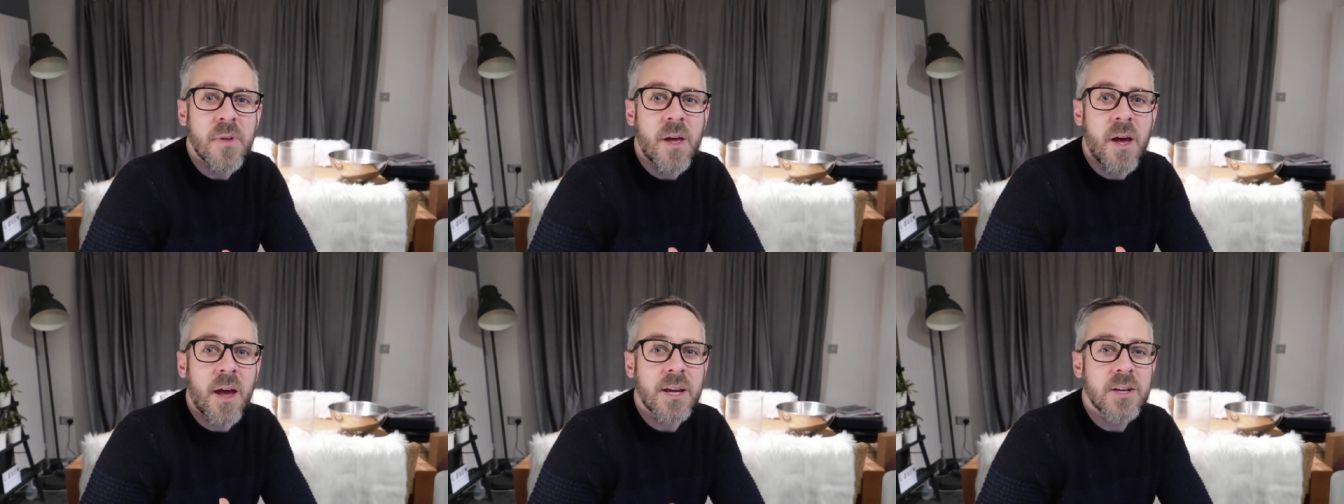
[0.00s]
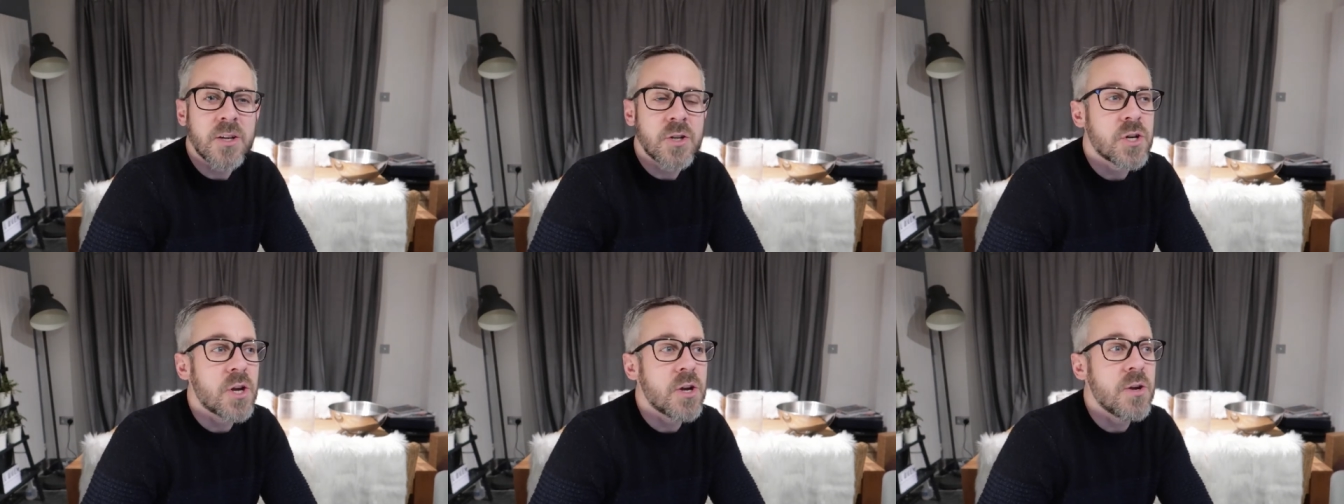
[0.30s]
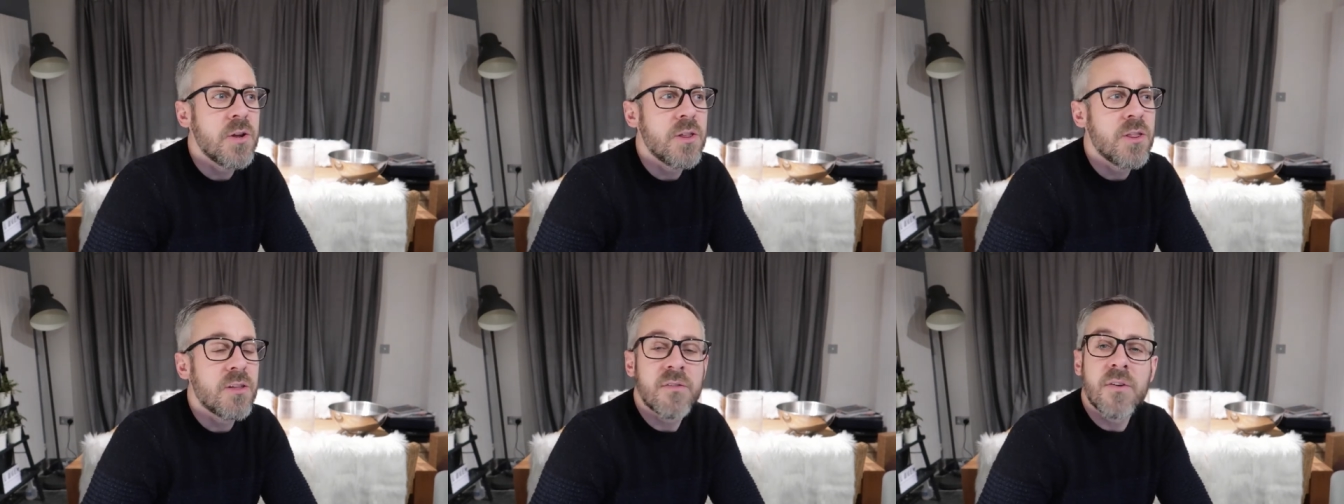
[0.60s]
I can show
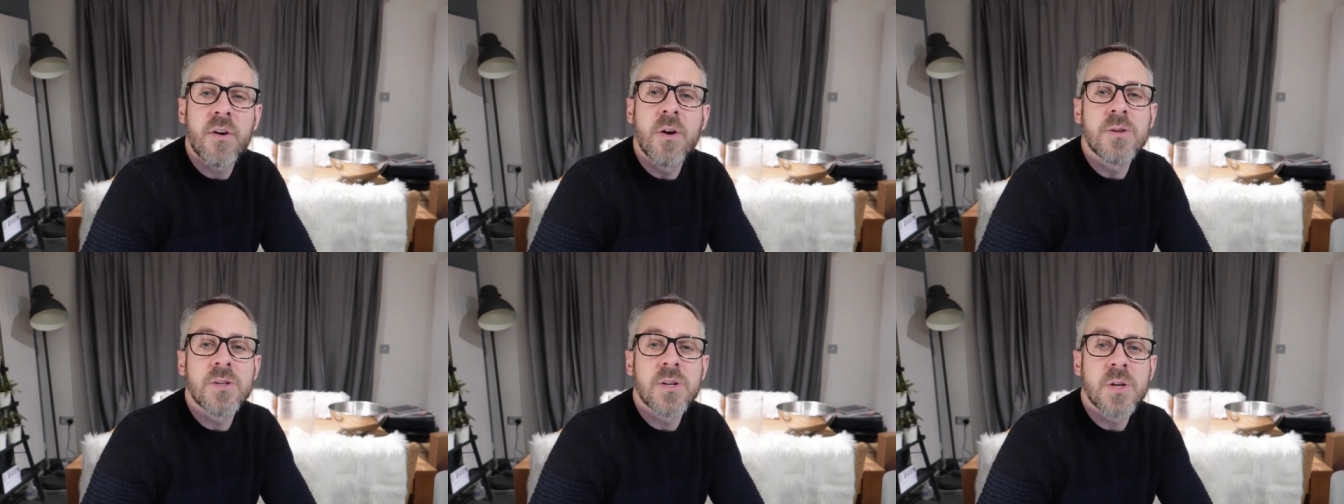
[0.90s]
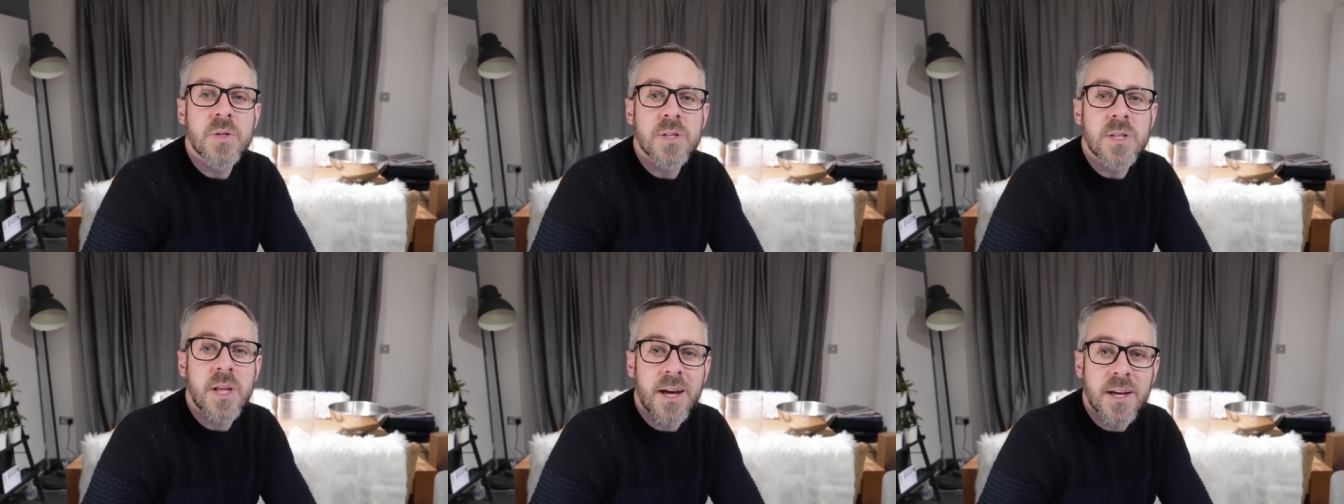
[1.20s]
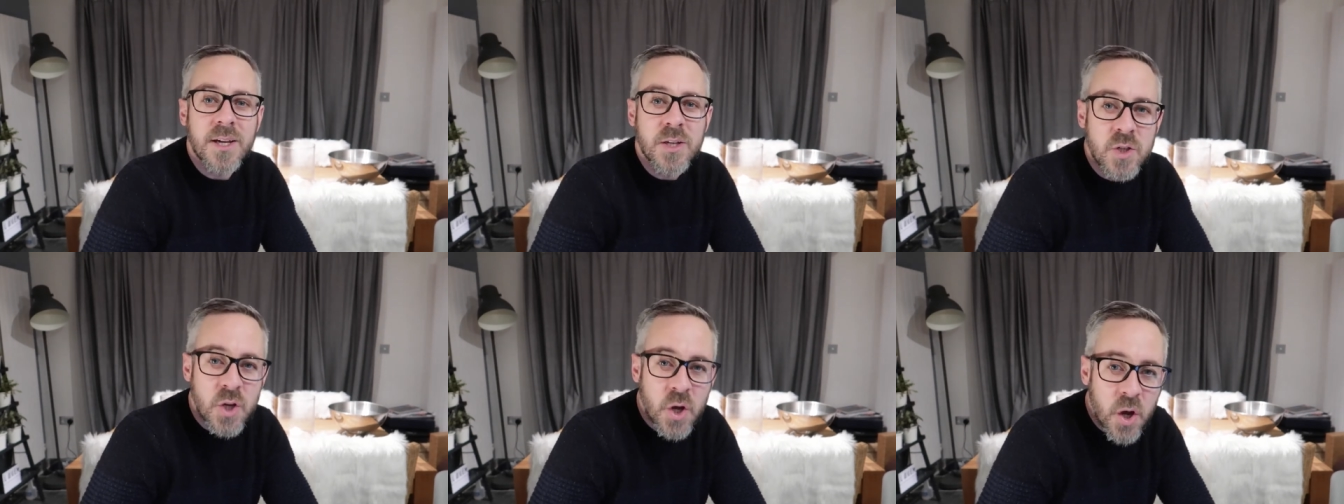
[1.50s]
you the photos that
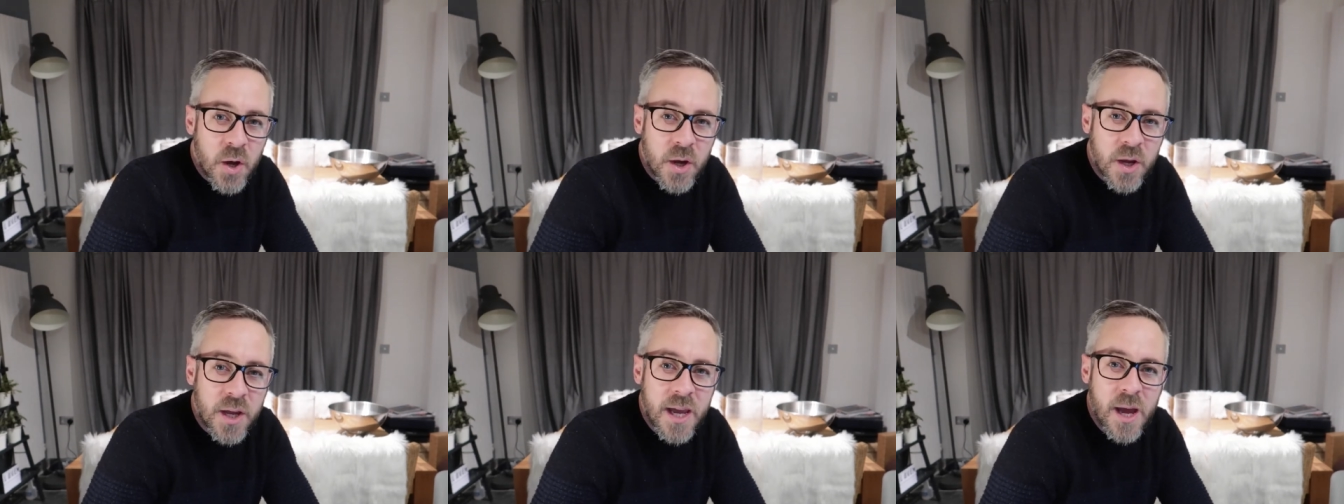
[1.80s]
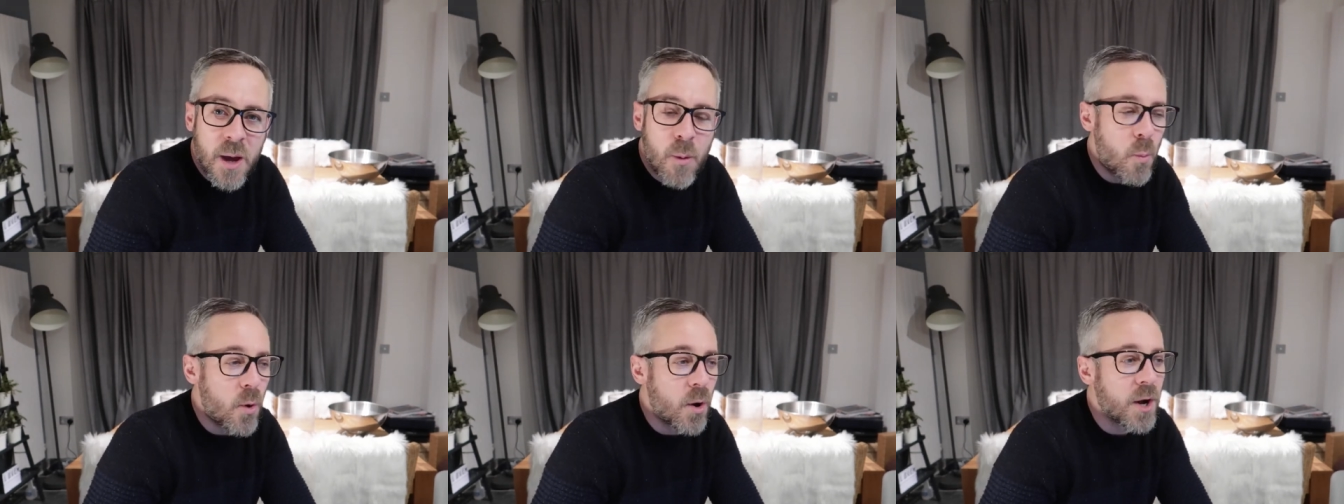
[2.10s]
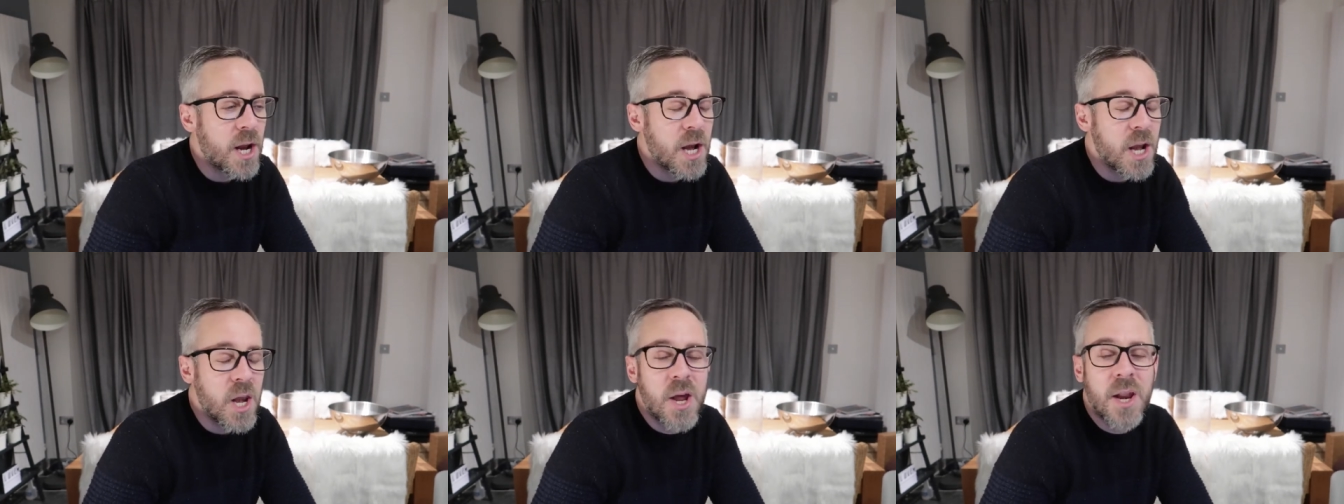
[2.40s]
I took, what
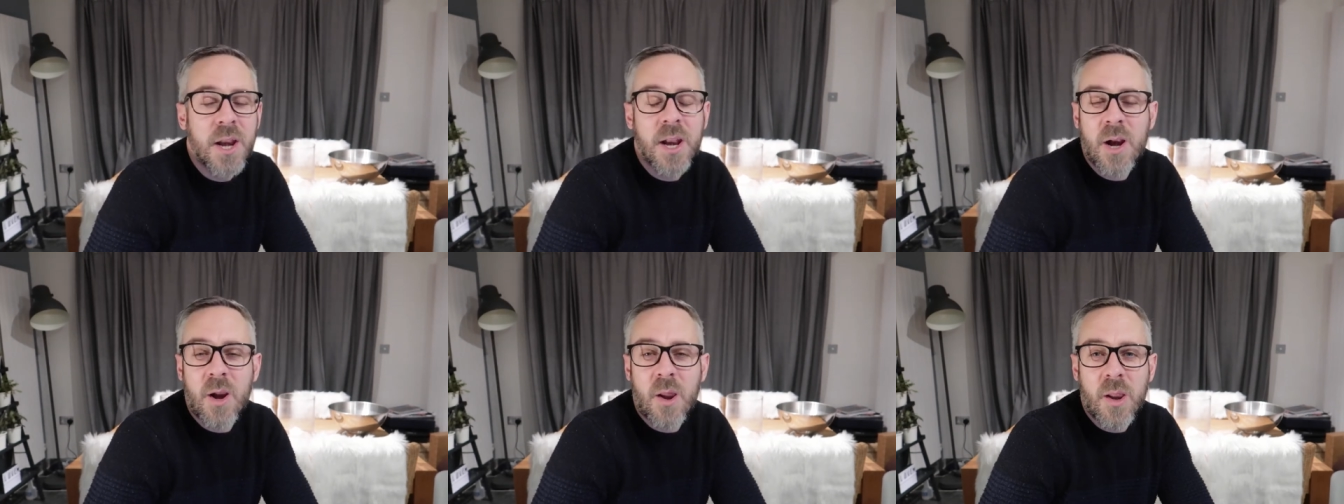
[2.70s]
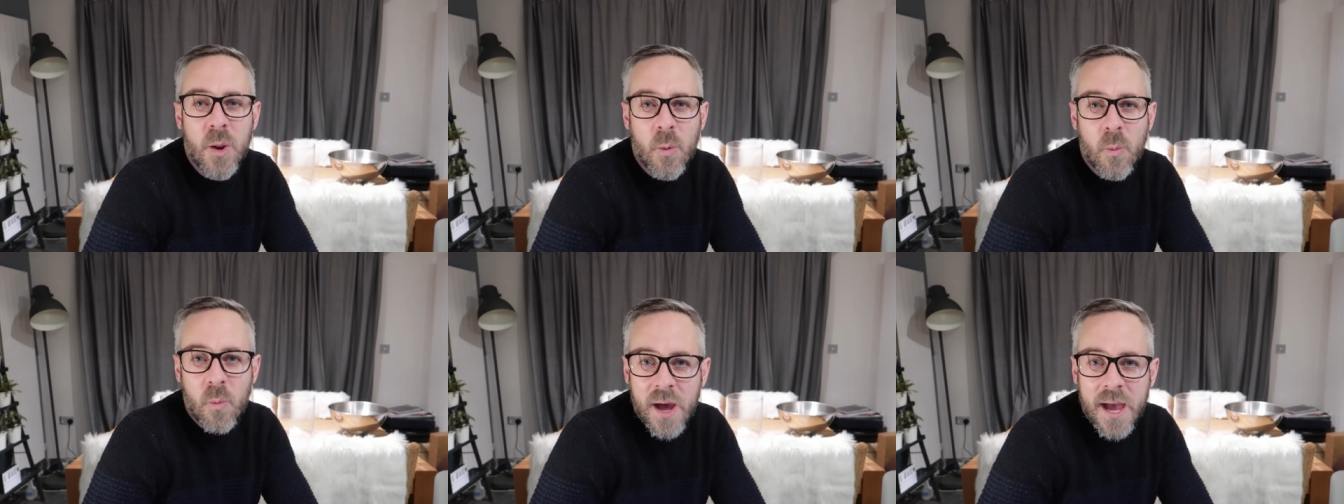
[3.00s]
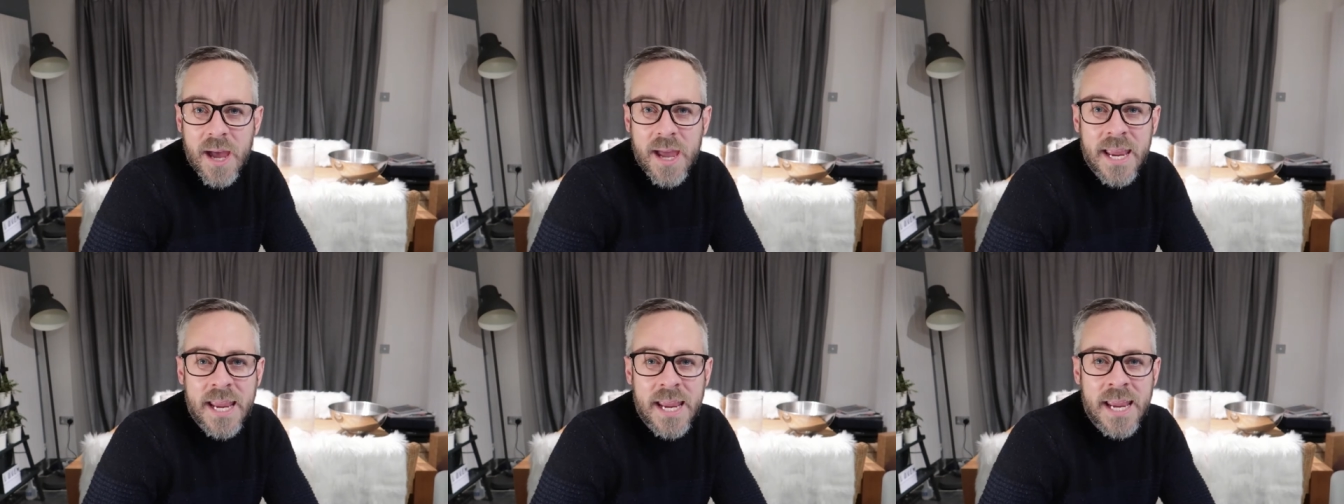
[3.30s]
I learned along the
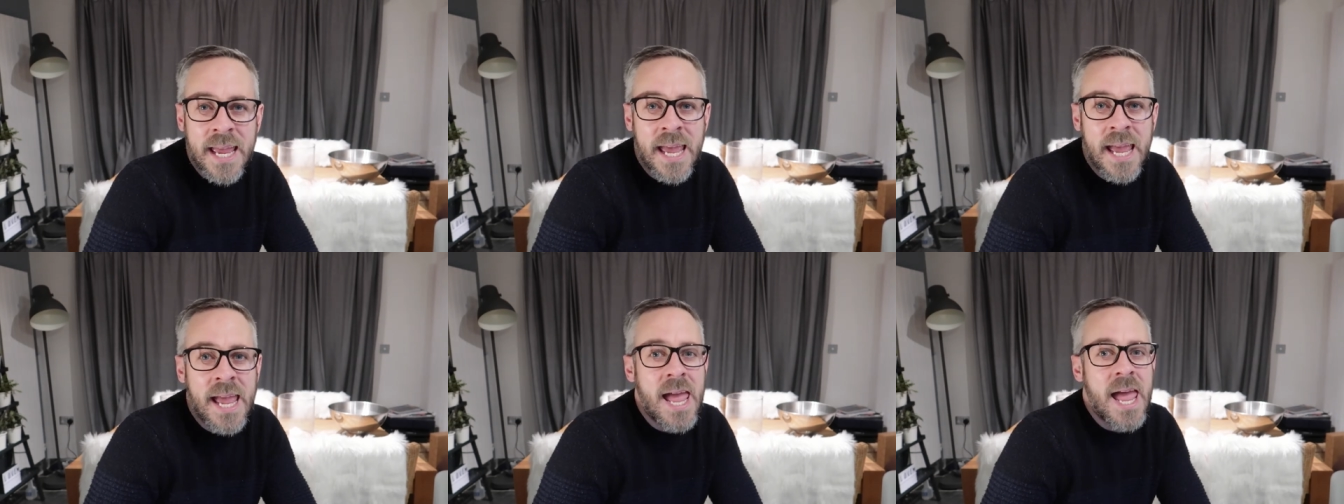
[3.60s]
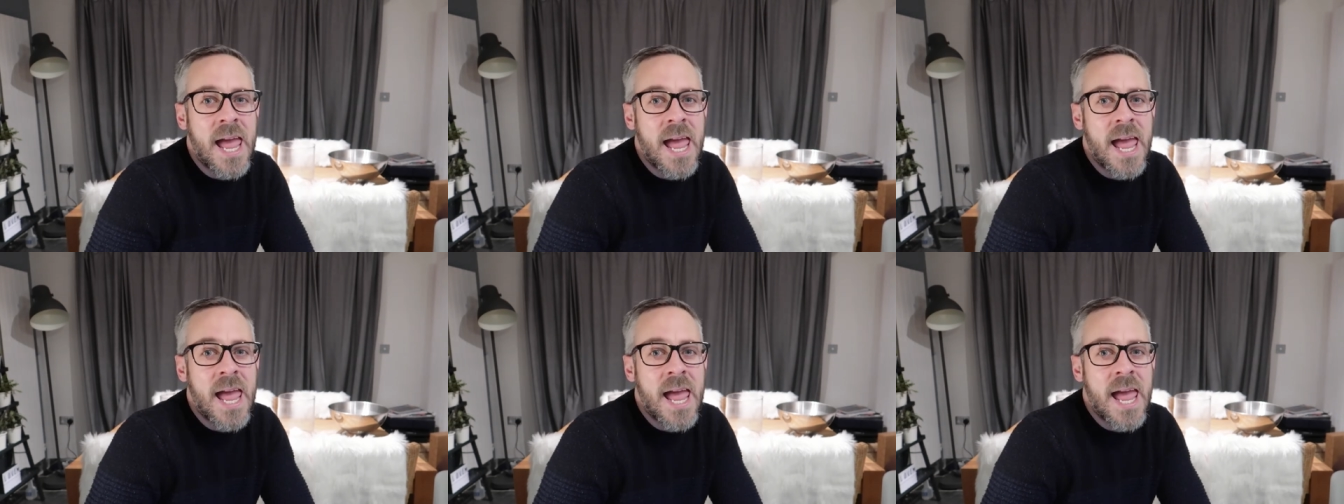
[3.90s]
way,